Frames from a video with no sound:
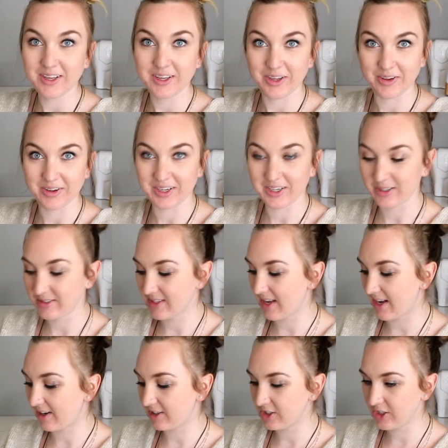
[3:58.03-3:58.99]
You can use the
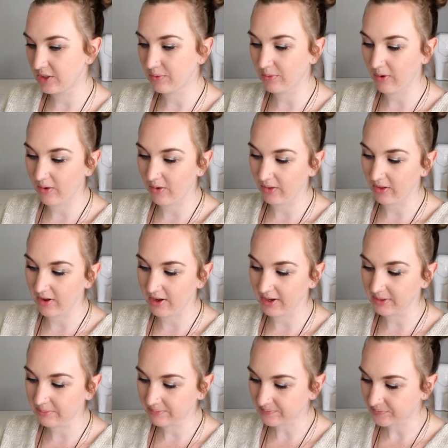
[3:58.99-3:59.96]
energy
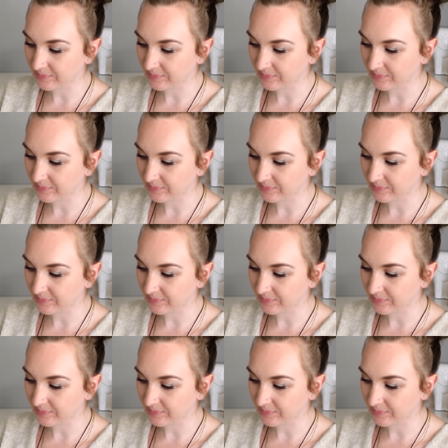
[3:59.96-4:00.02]
roll-on.